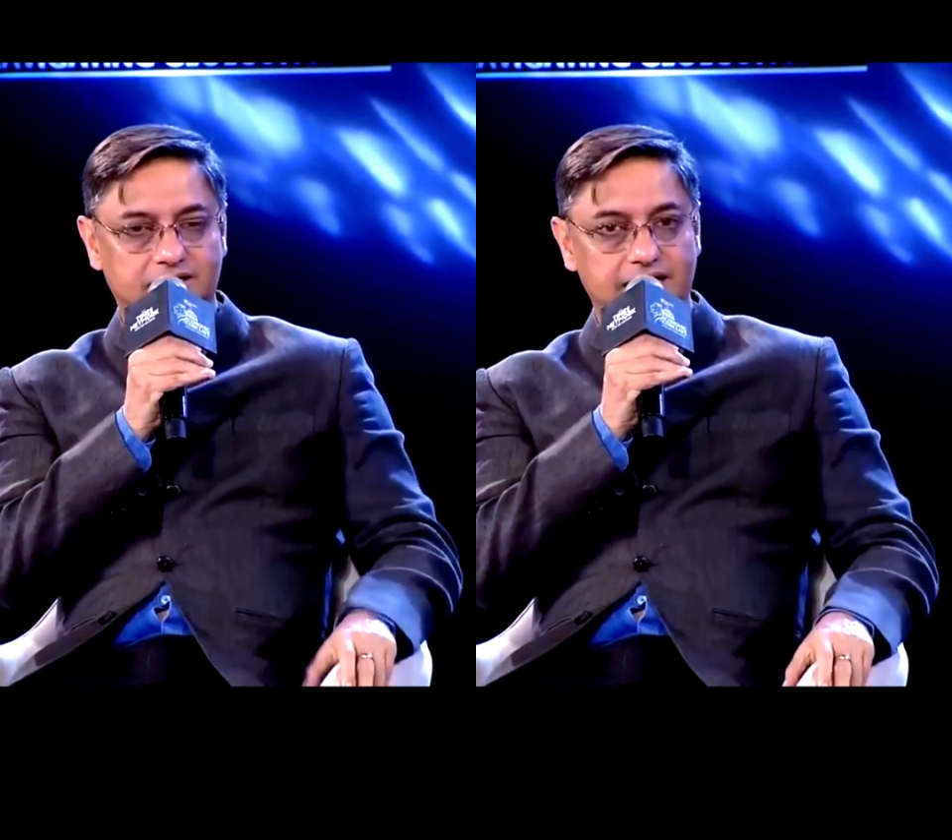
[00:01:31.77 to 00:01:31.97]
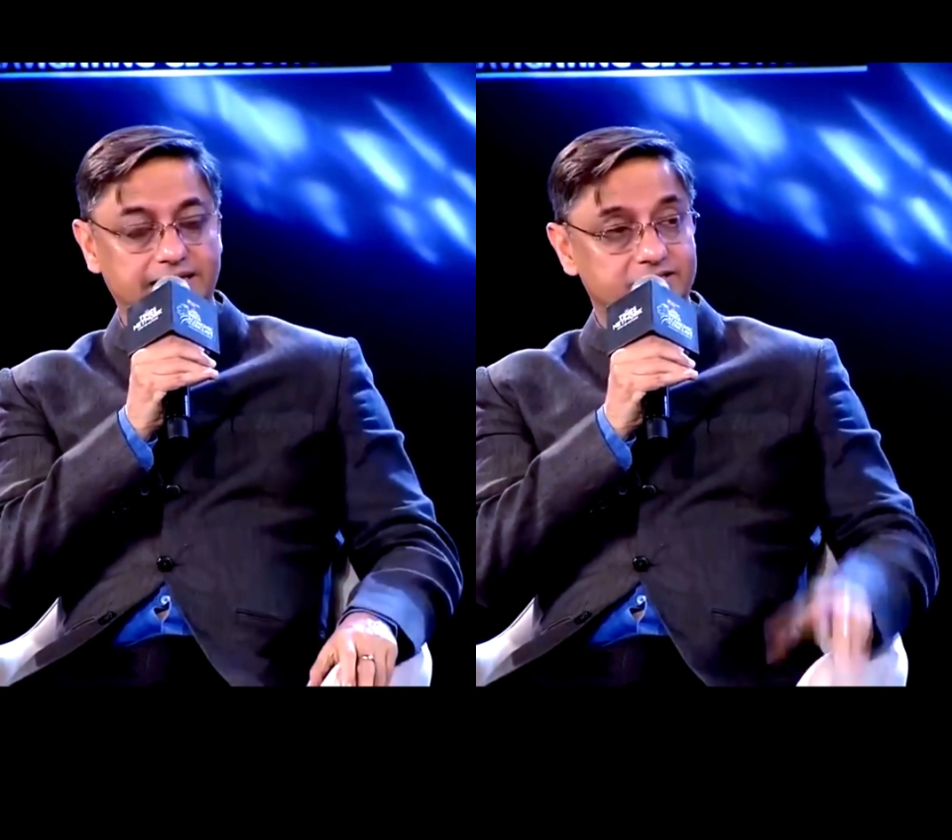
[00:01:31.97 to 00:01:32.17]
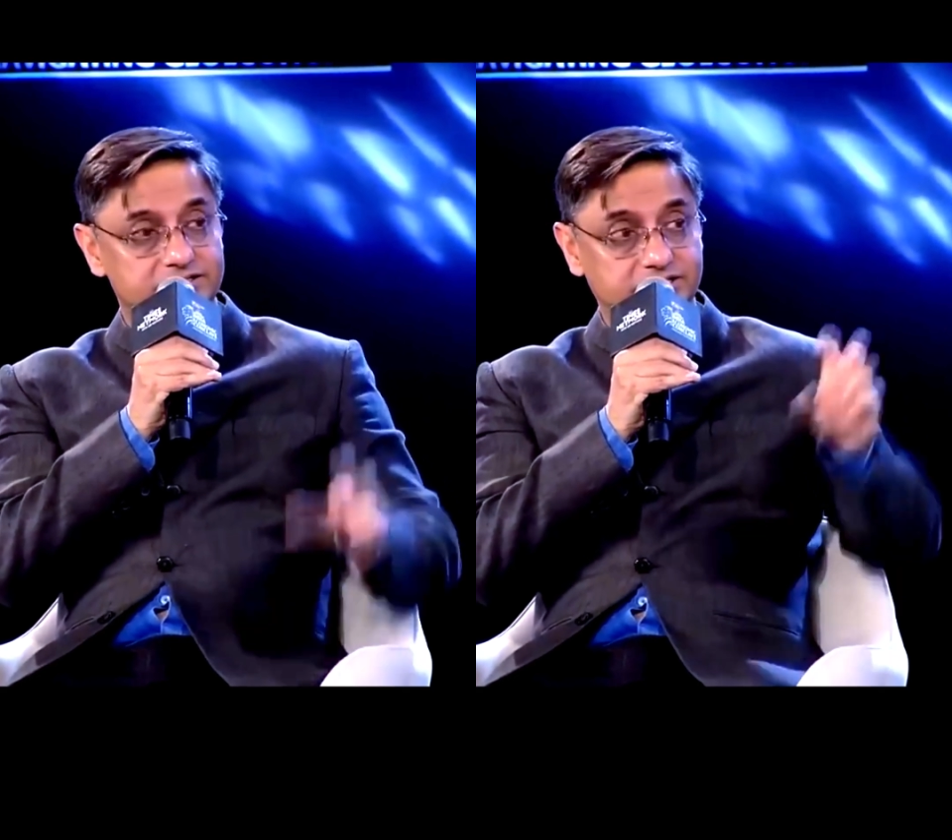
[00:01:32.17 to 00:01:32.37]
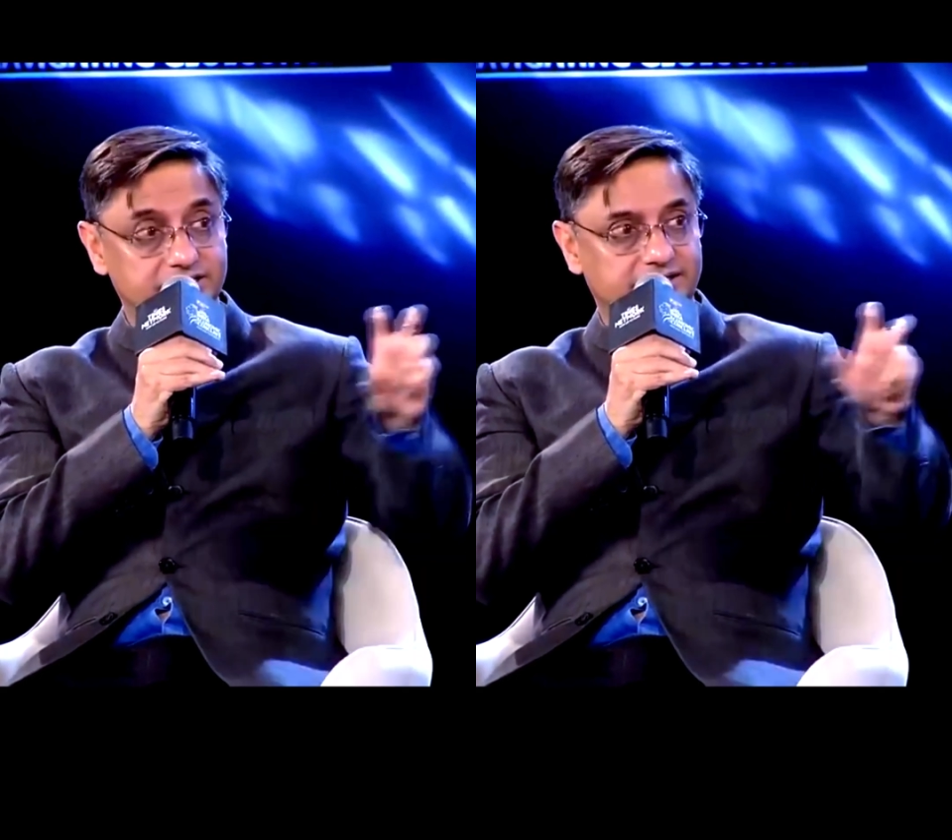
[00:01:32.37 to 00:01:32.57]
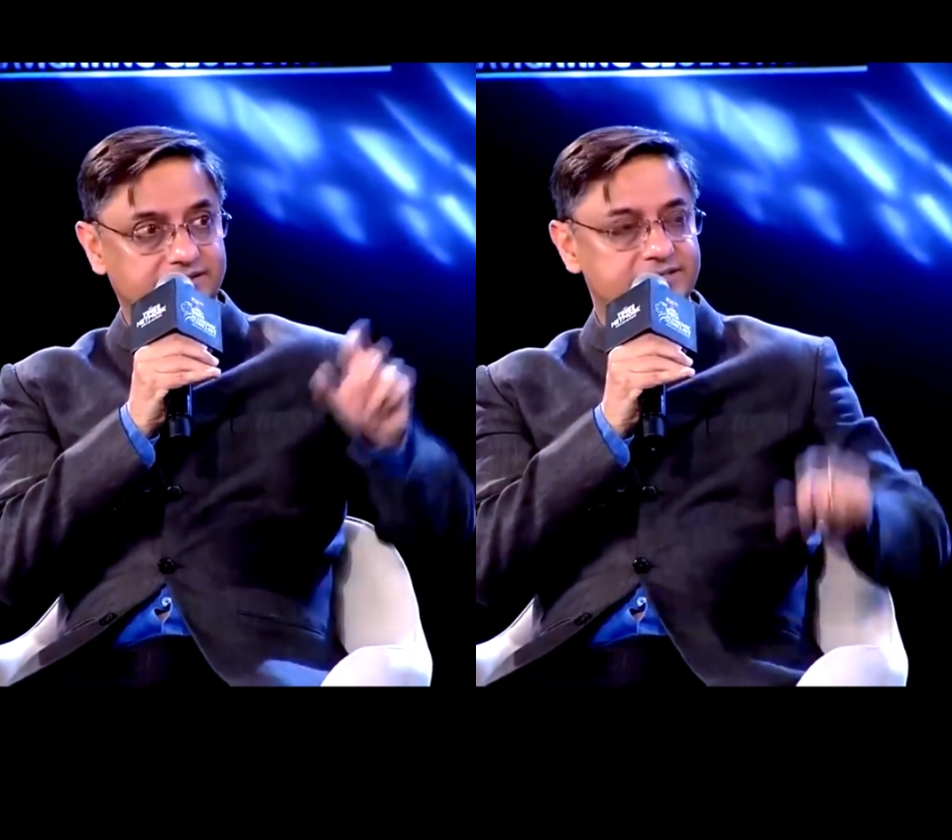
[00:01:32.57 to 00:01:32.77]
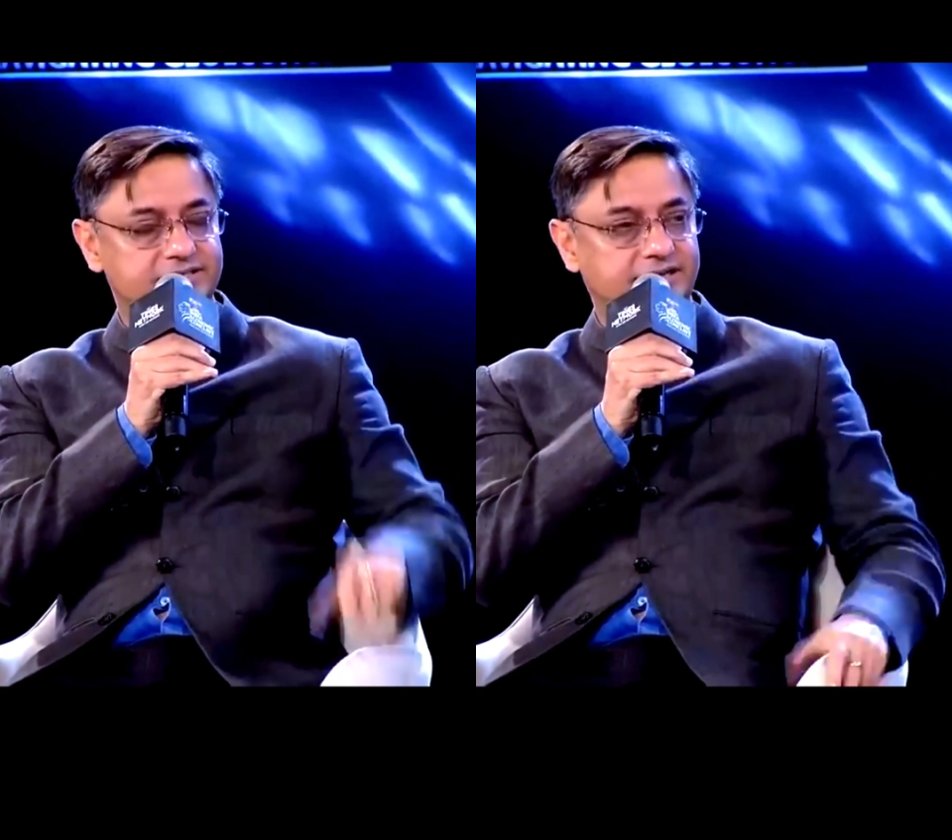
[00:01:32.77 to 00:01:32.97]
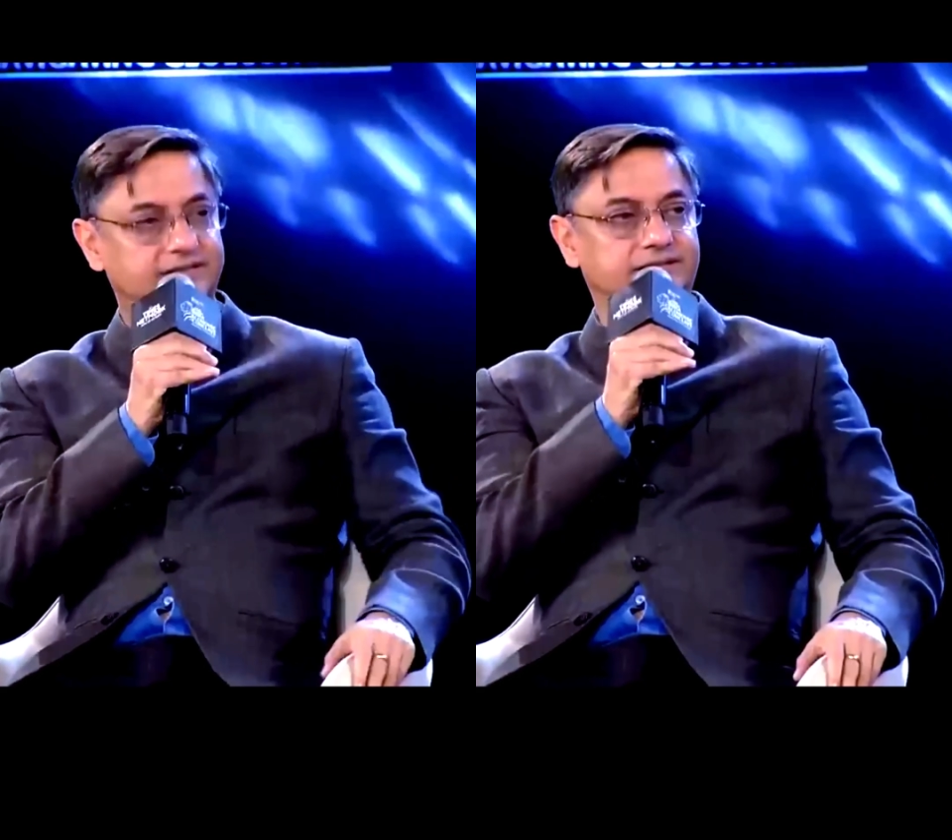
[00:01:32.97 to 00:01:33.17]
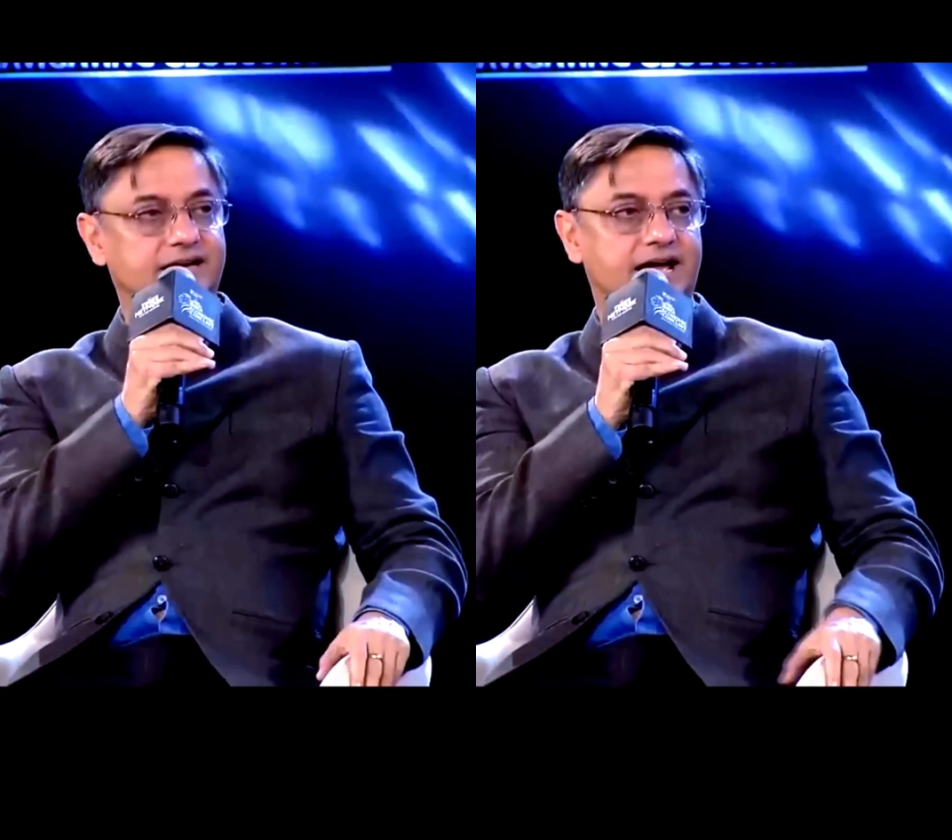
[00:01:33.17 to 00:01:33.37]
energy that this
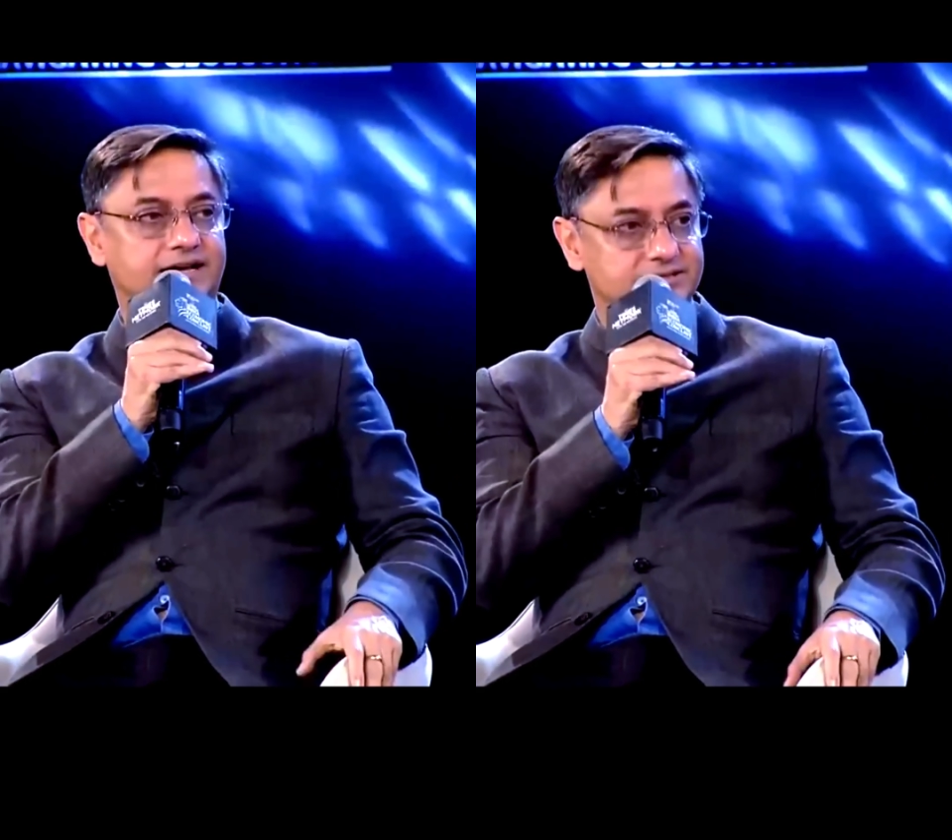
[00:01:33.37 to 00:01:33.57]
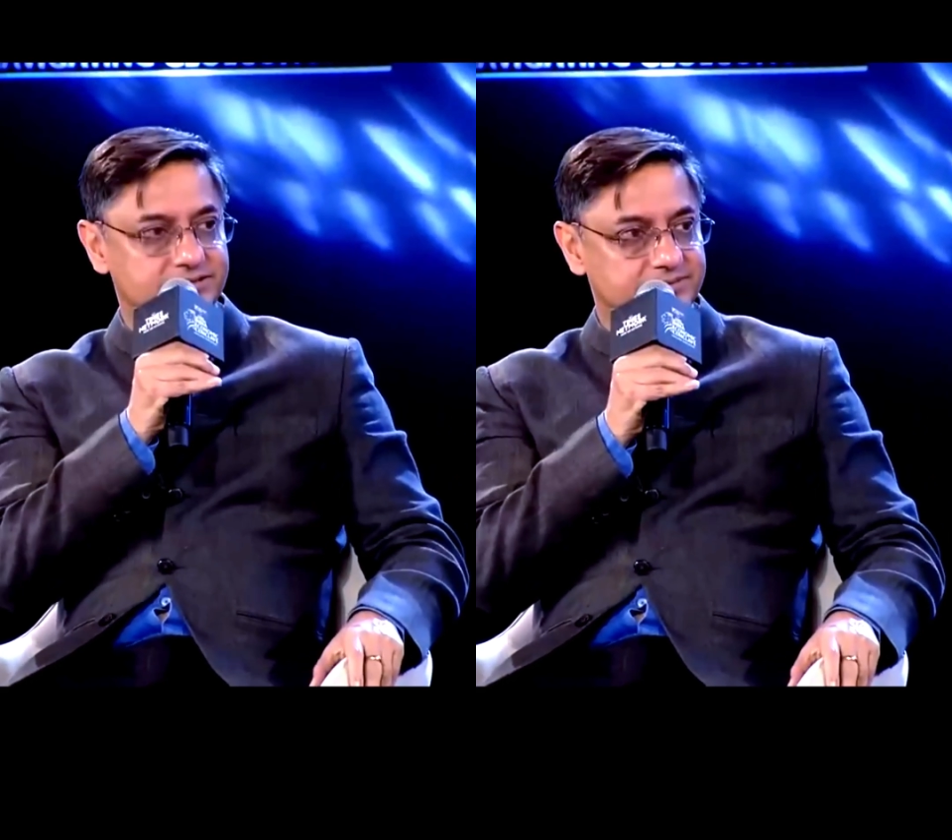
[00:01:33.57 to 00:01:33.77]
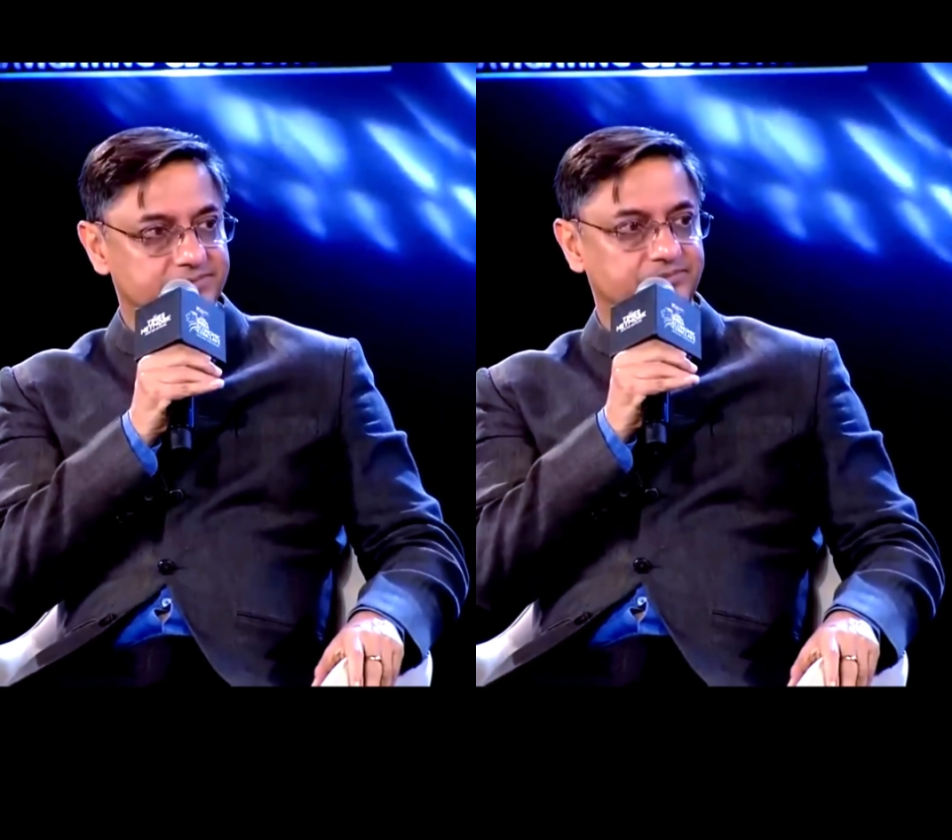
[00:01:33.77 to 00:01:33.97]
sector has.